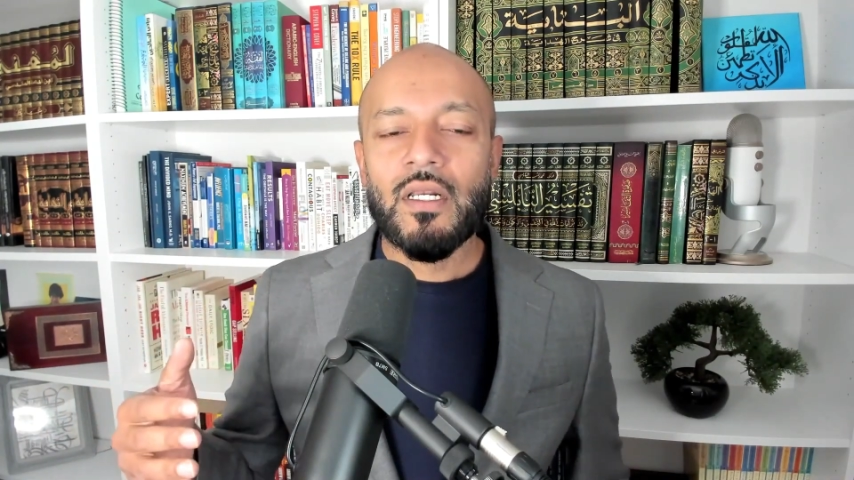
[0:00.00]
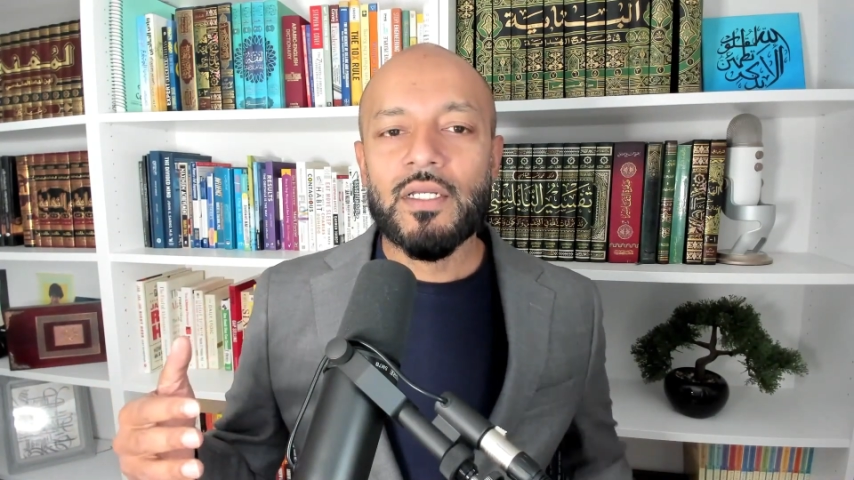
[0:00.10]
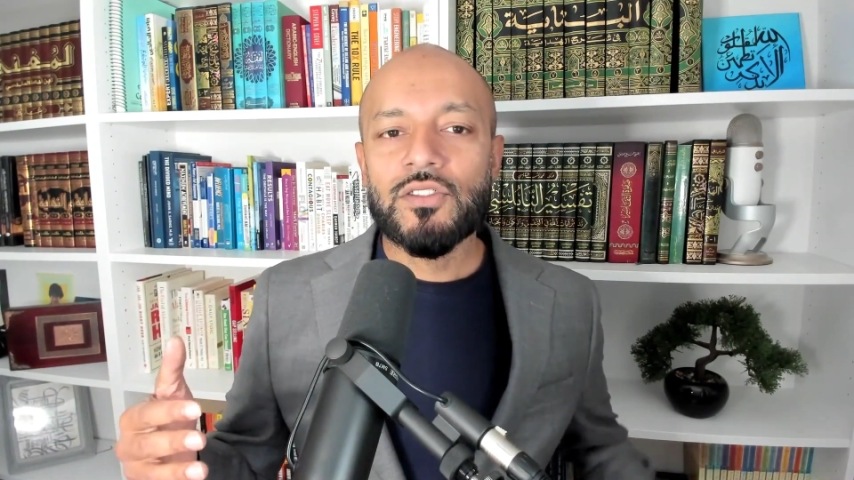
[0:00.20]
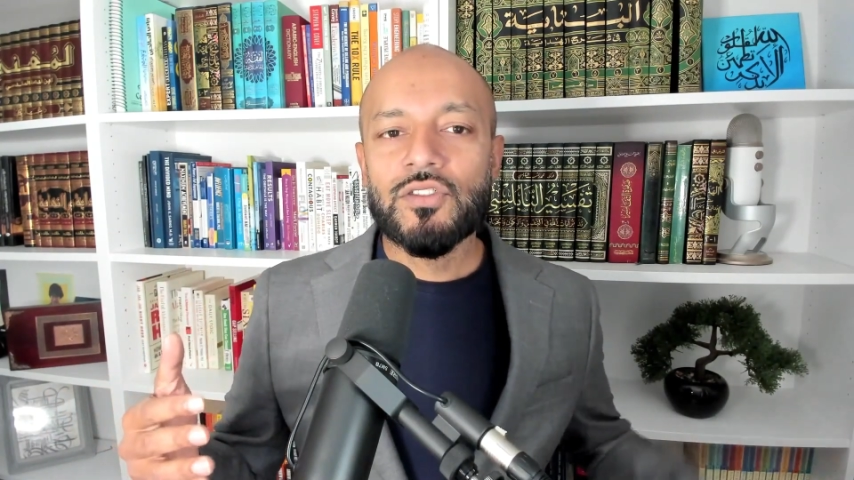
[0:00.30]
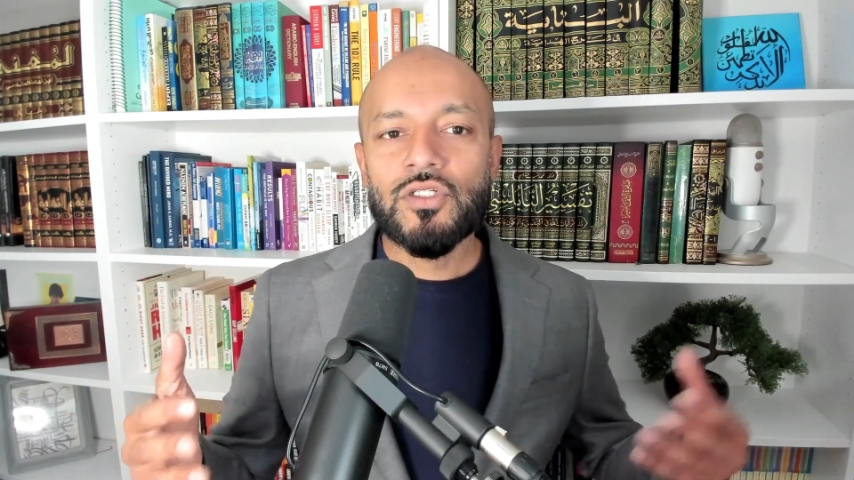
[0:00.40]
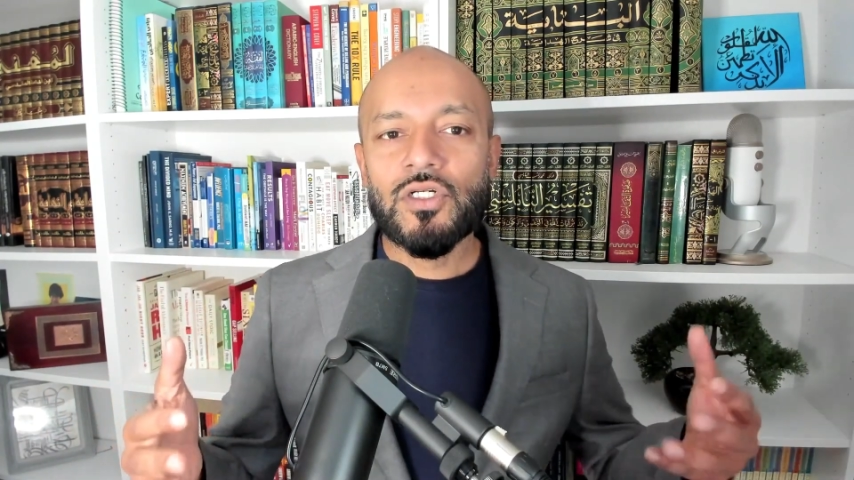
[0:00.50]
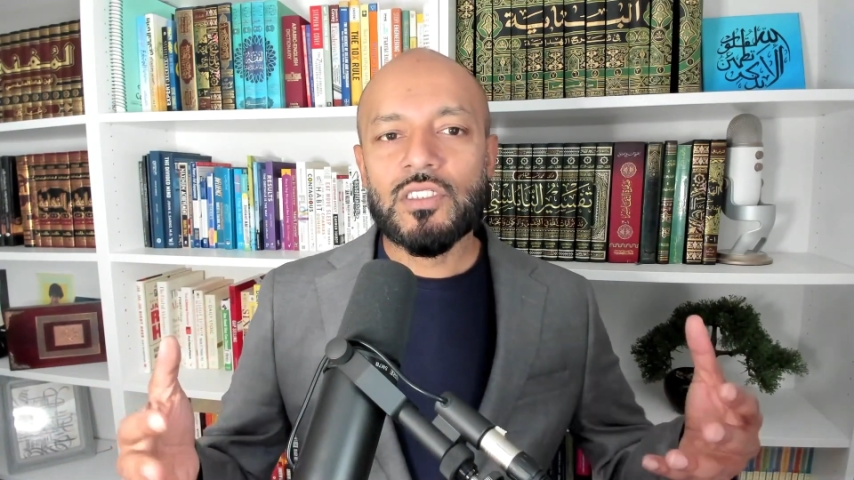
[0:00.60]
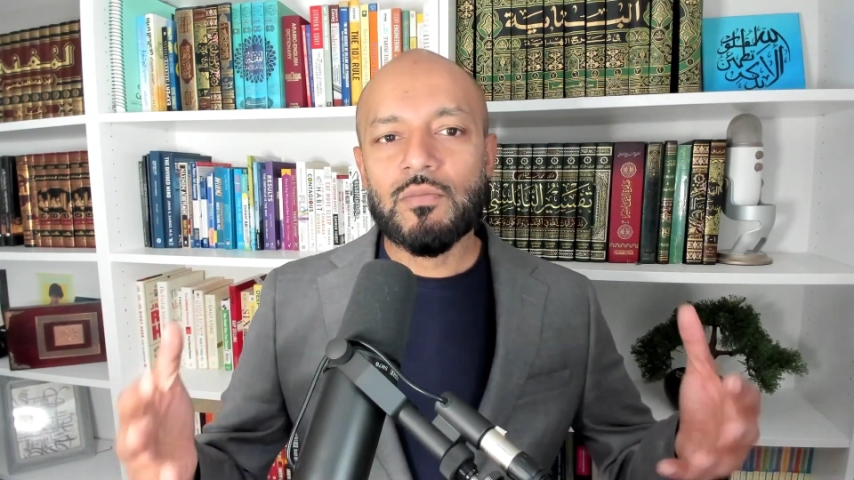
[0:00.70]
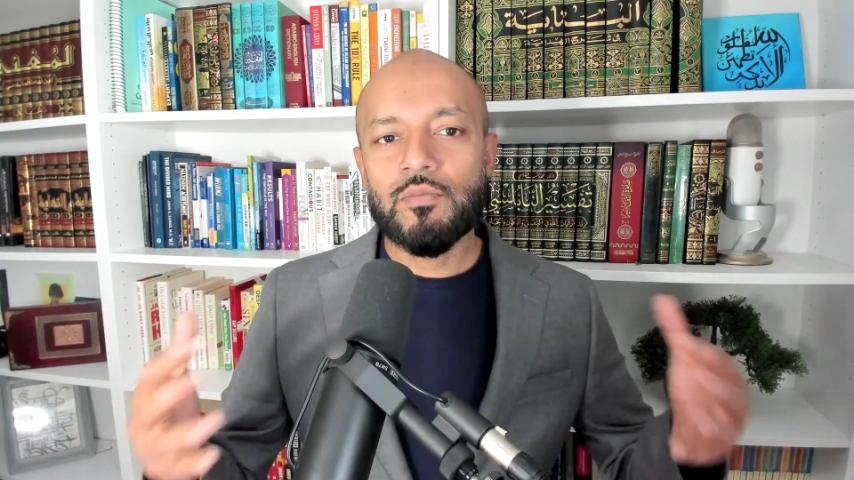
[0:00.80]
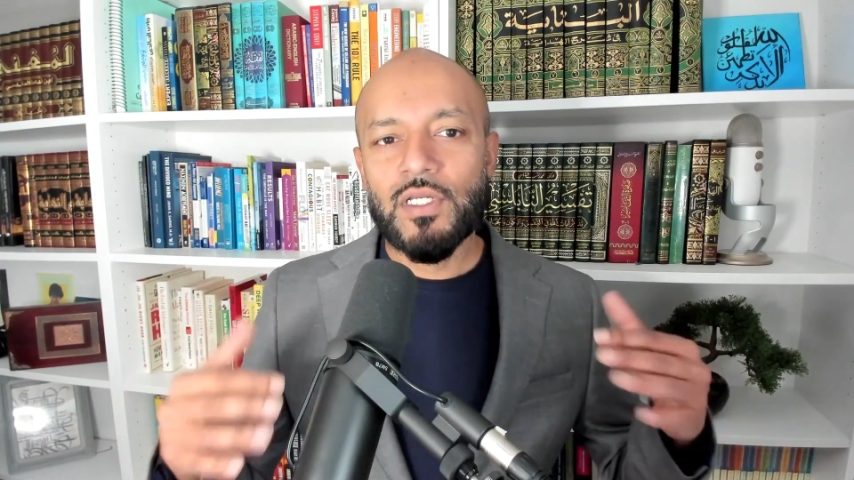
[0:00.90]
Like,
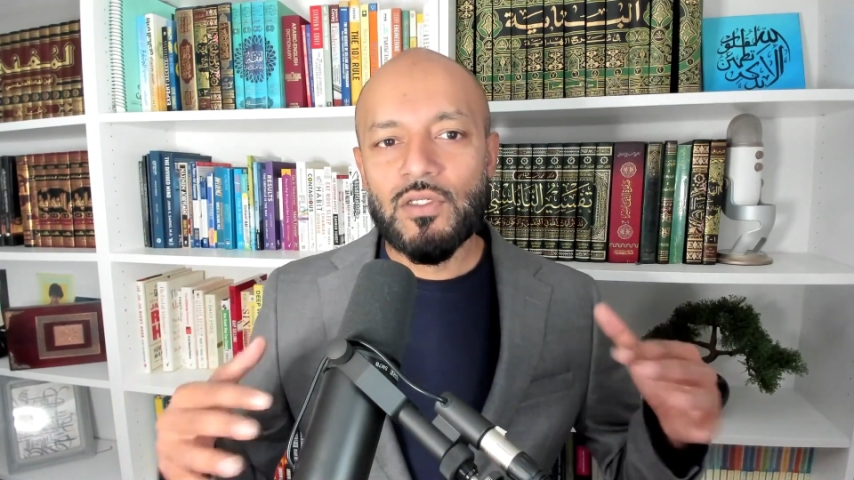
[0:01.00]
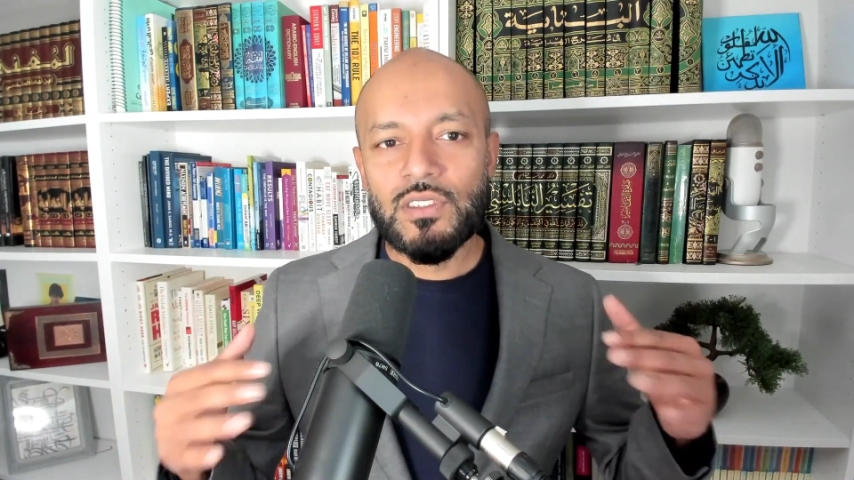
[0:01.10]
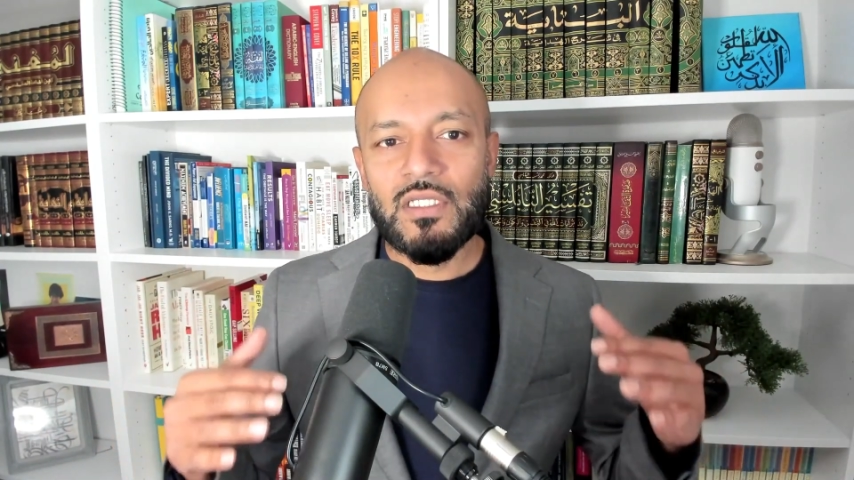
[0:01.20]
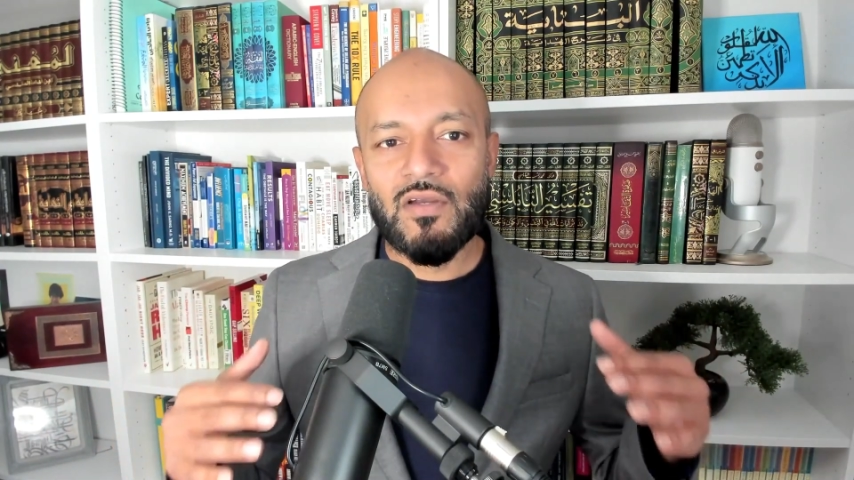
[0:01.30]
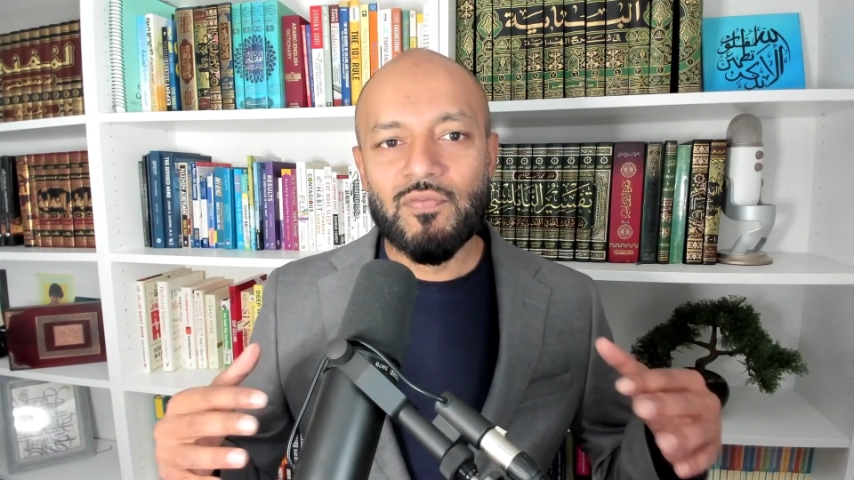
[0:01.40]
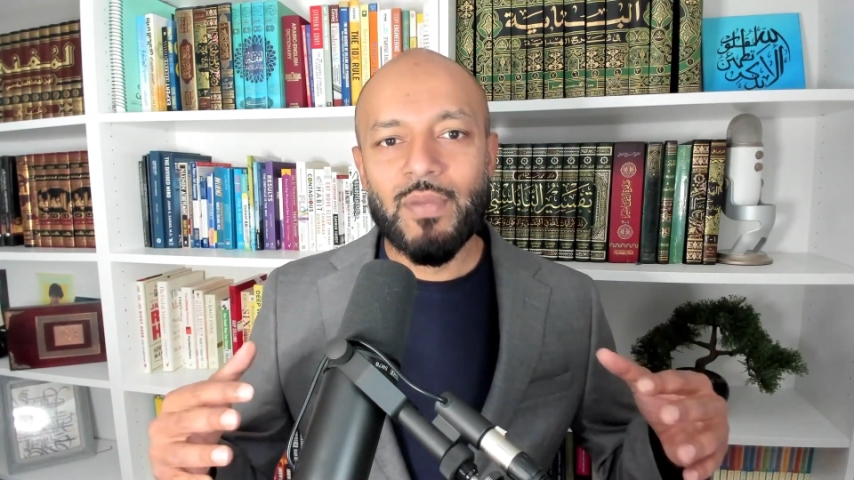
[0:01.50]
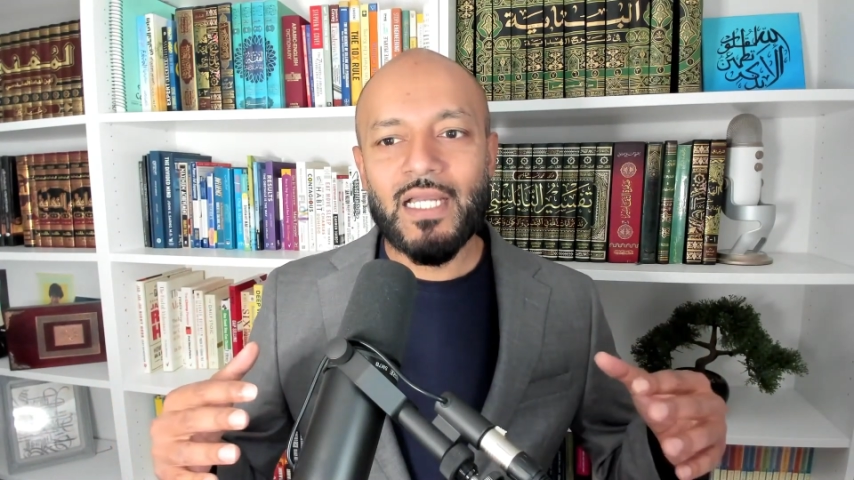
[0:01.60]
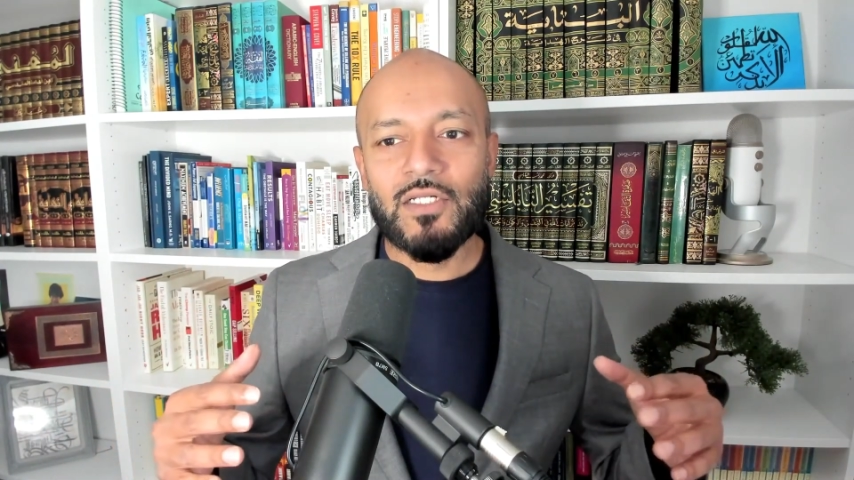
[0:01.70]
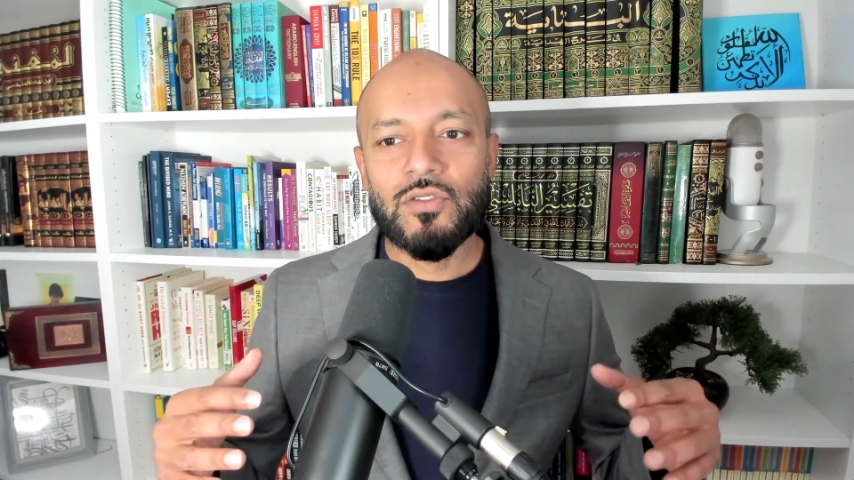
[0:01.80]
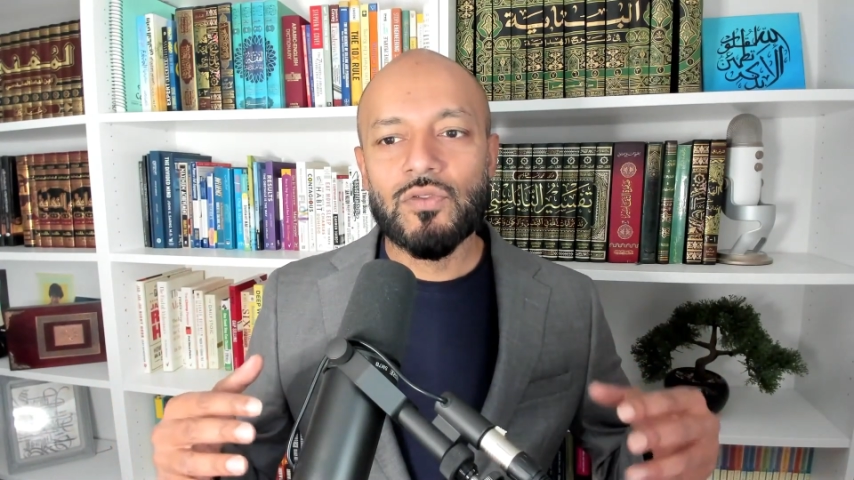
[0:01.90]
just bring yourself
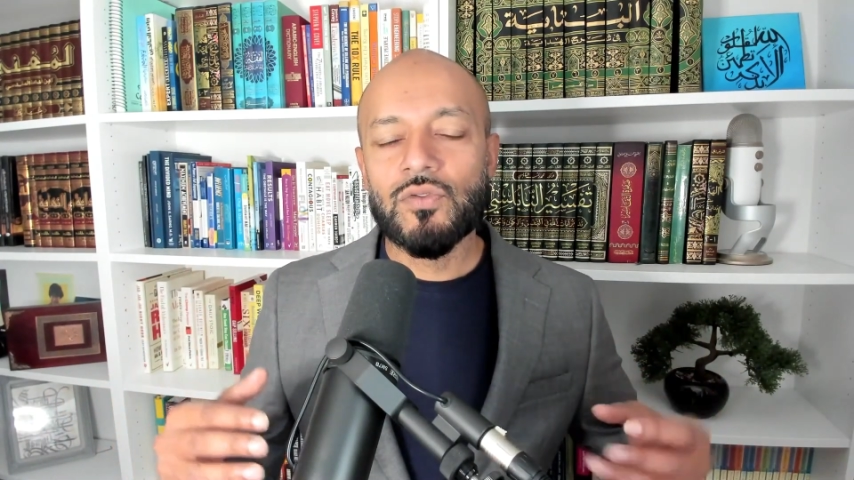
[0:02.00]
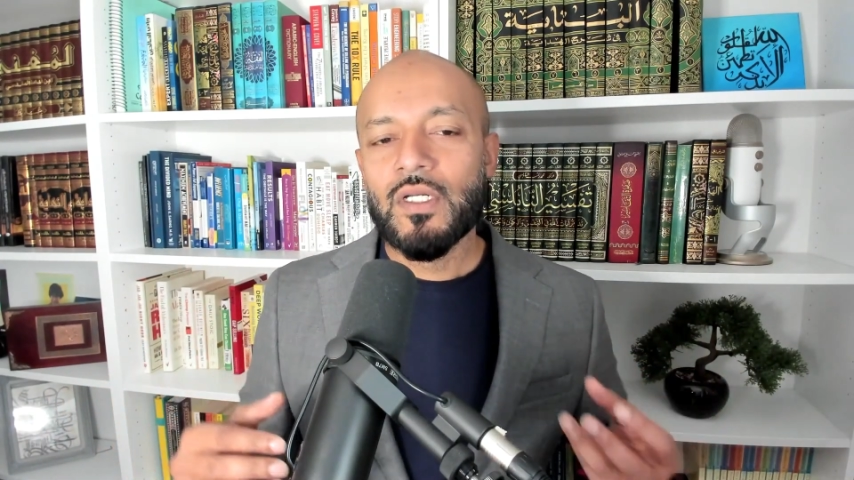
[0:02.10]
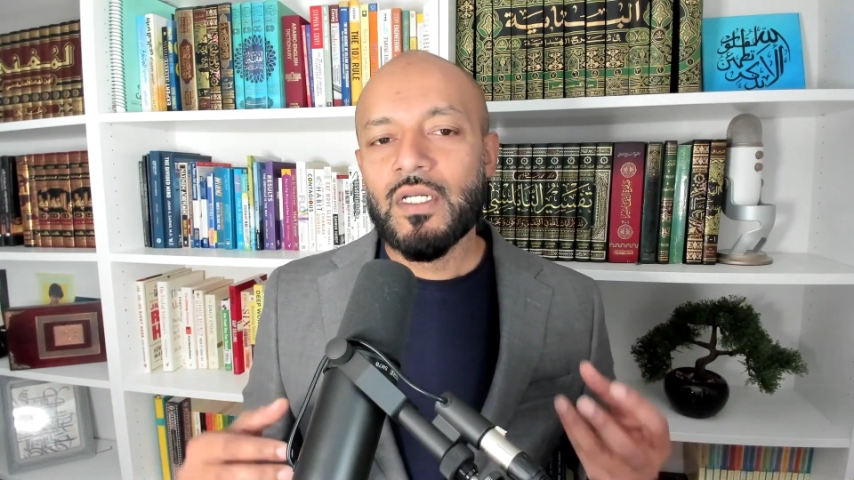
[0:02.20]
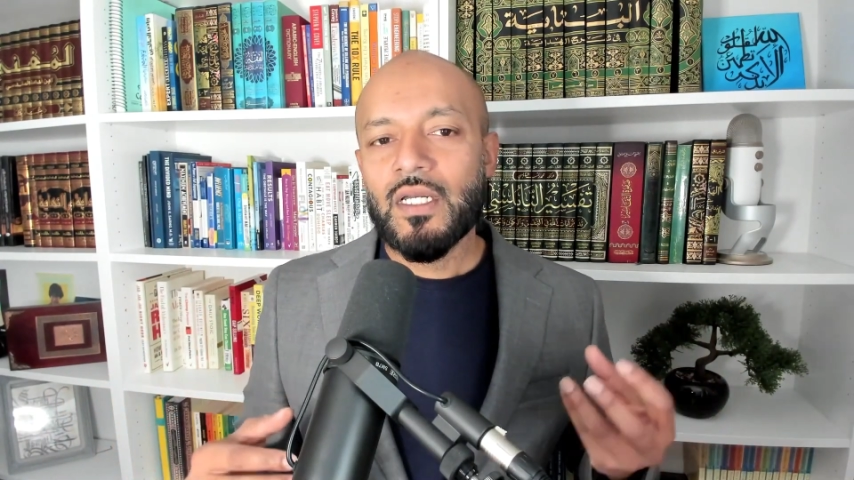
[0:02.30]
back to